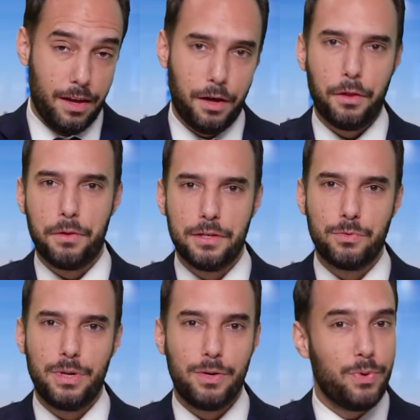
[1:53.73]
Although
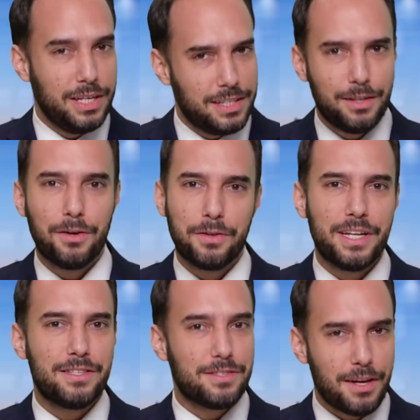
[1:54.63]
this week we did learn
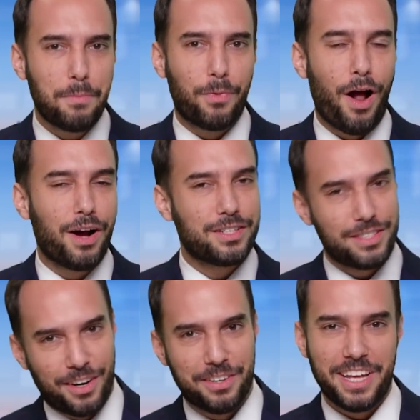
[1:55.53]
that some
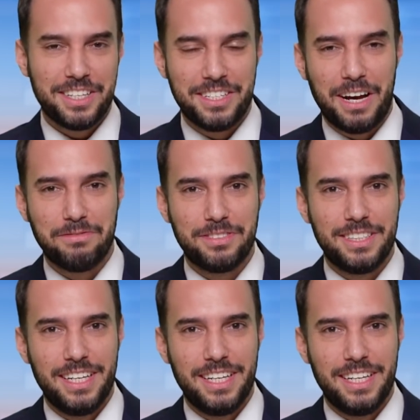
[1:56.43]
rocks aren't that tough.